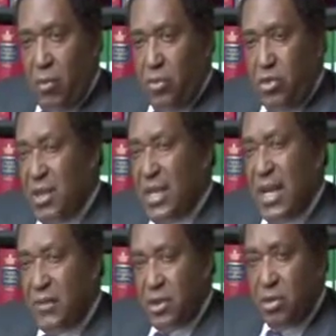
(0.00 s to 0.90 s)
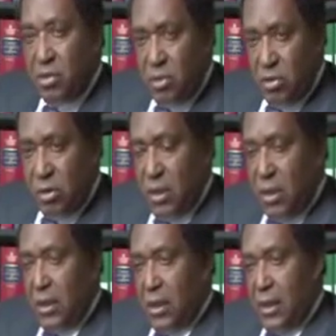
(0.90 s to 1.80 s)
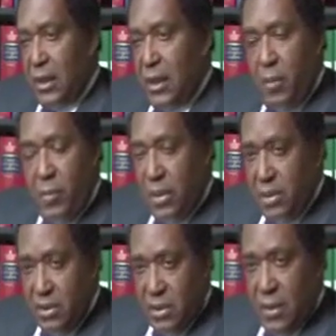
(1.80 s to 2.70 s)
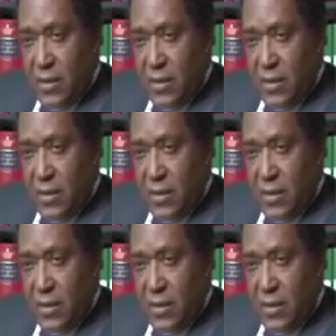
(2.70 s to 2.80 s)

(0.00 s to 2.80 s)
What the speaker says: should not have occurred. Appears